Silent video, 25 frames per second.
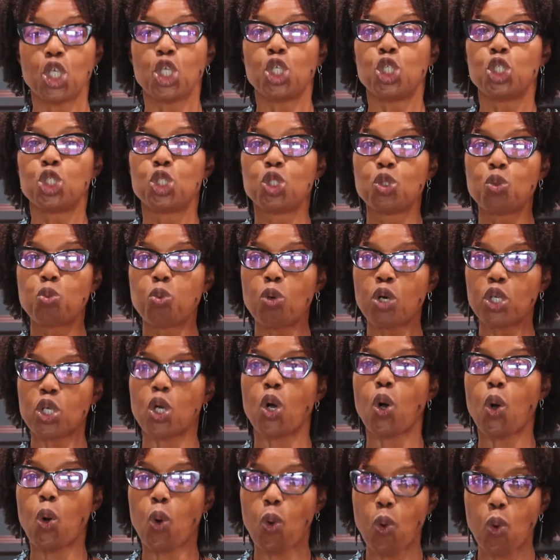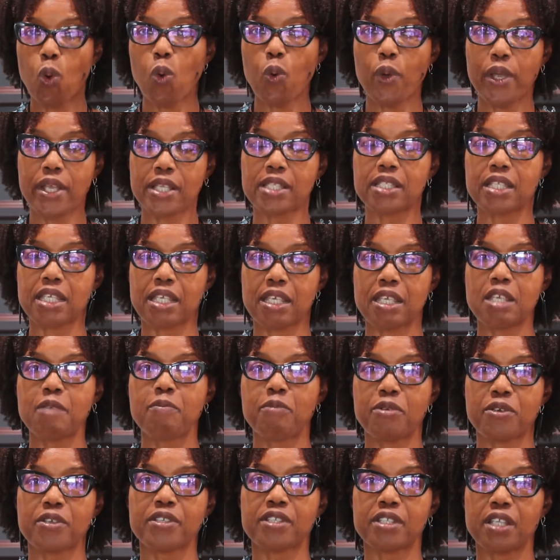You want to always
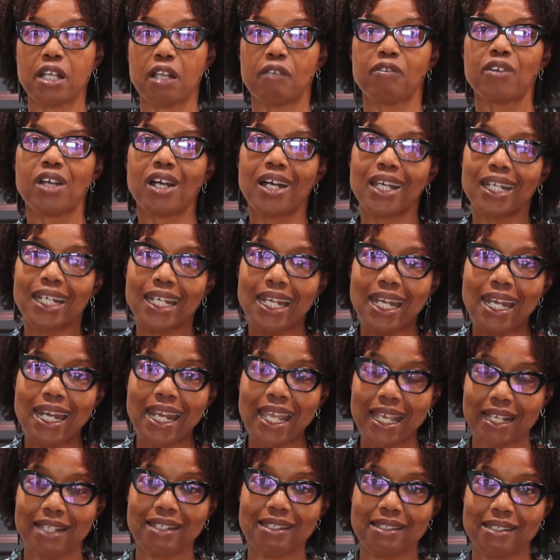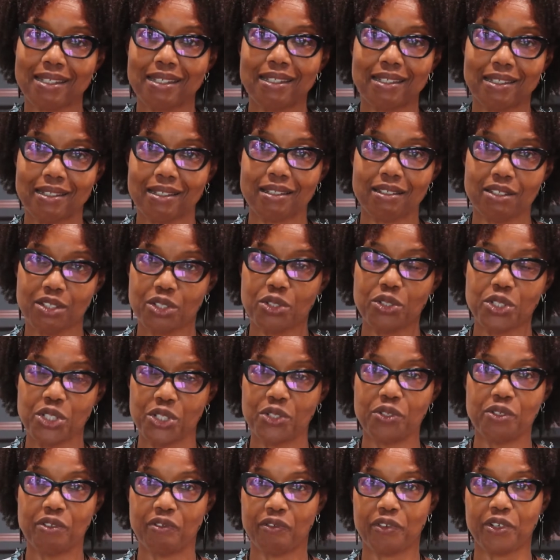keep yourself connected to the
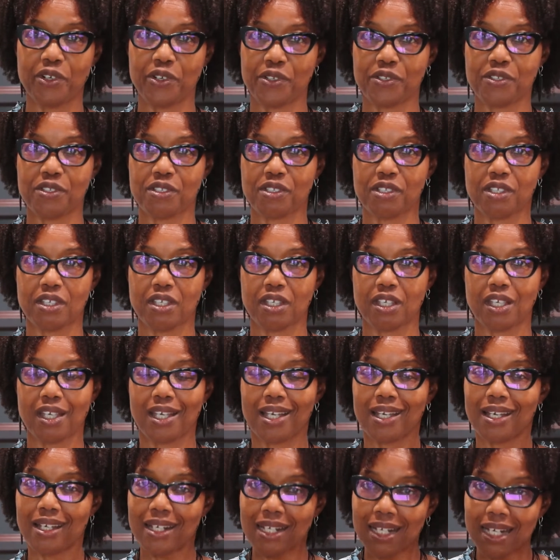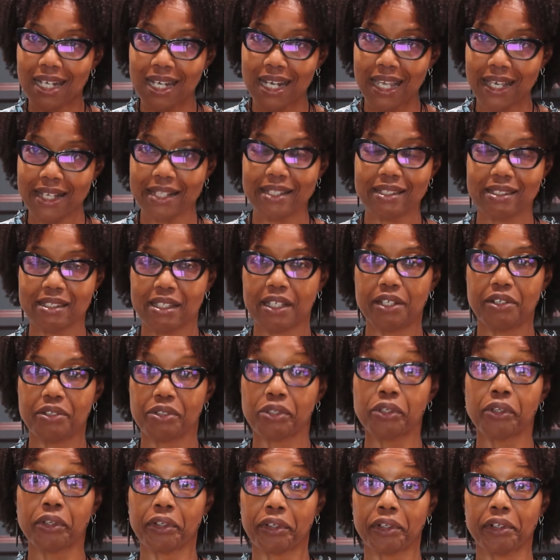universe, connected
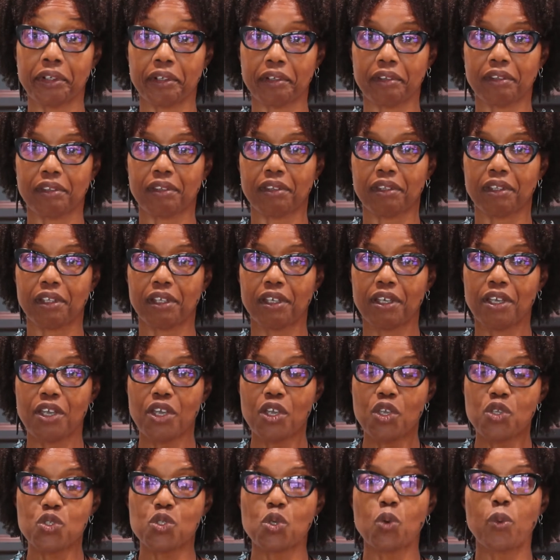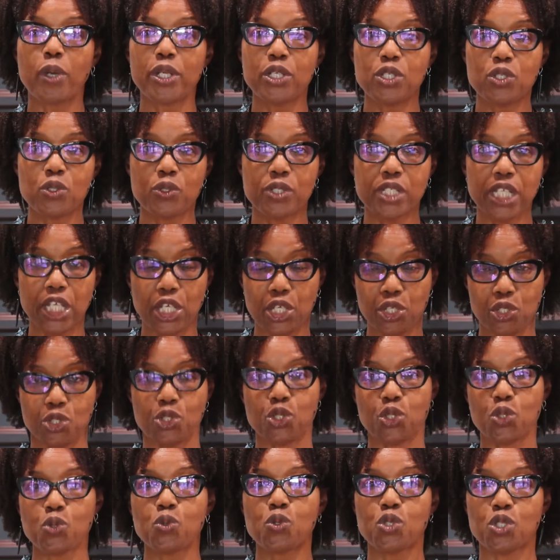to the earth. So when you take your
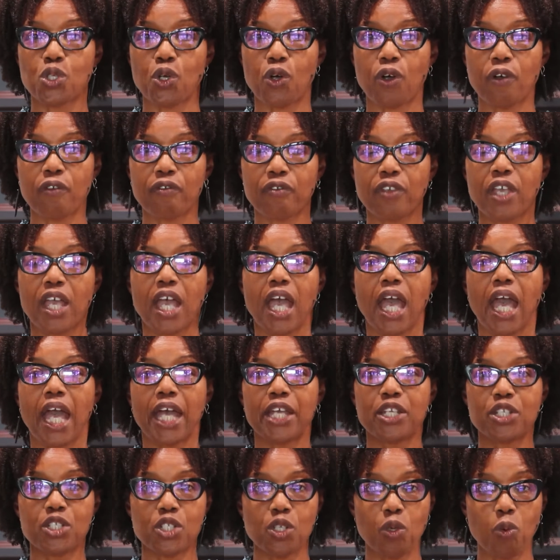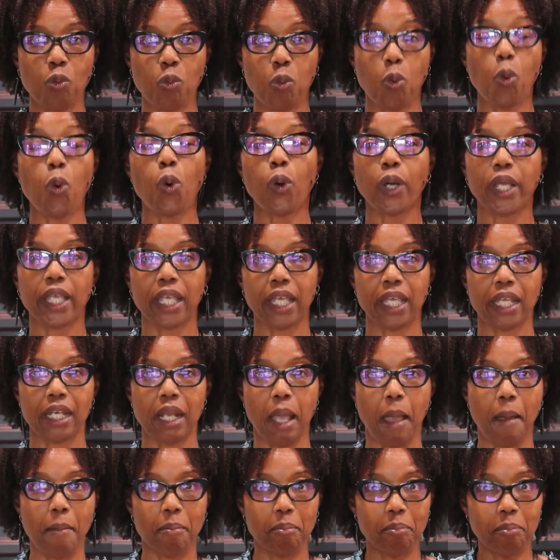shoes off and you're walking
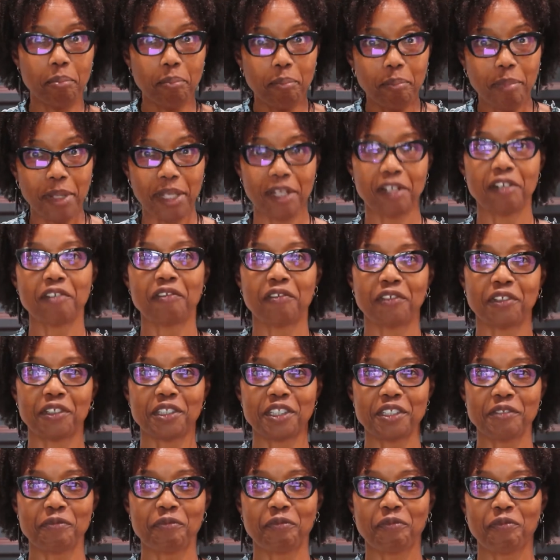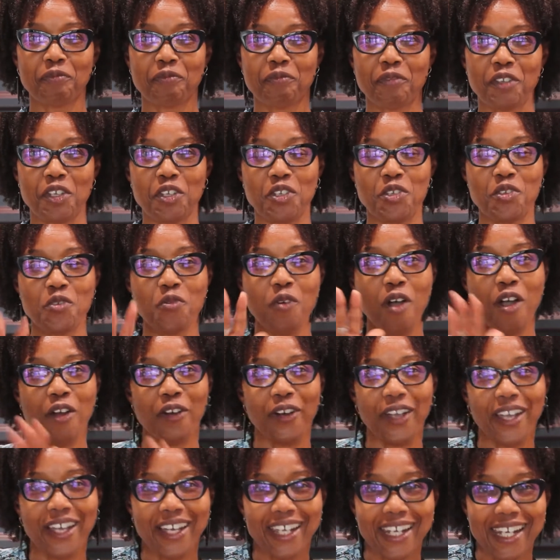barefoot, you
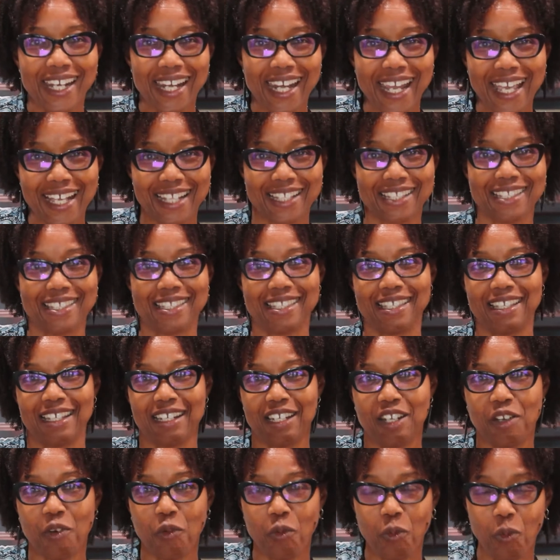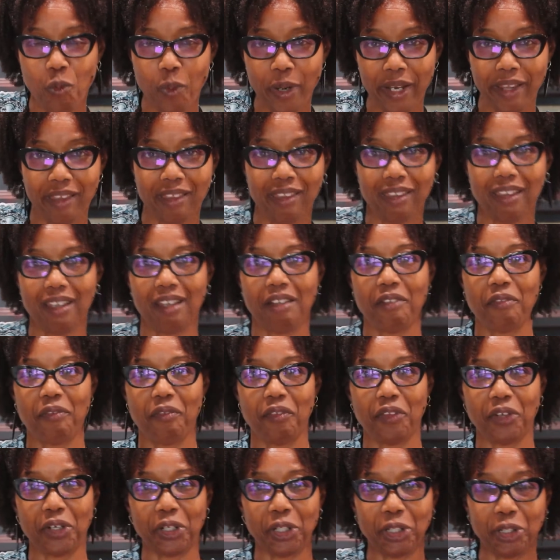are connecting with
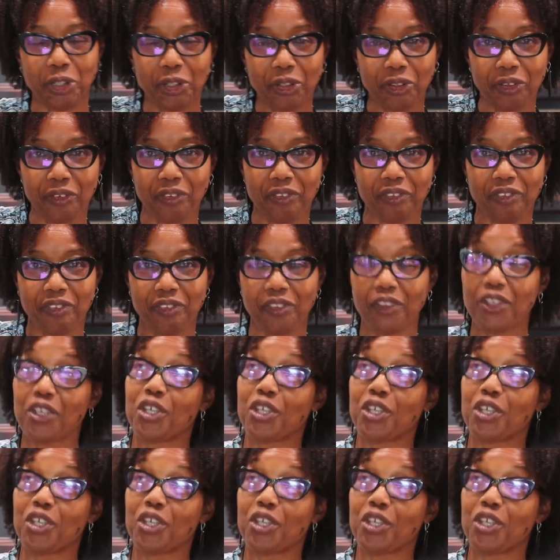the earth.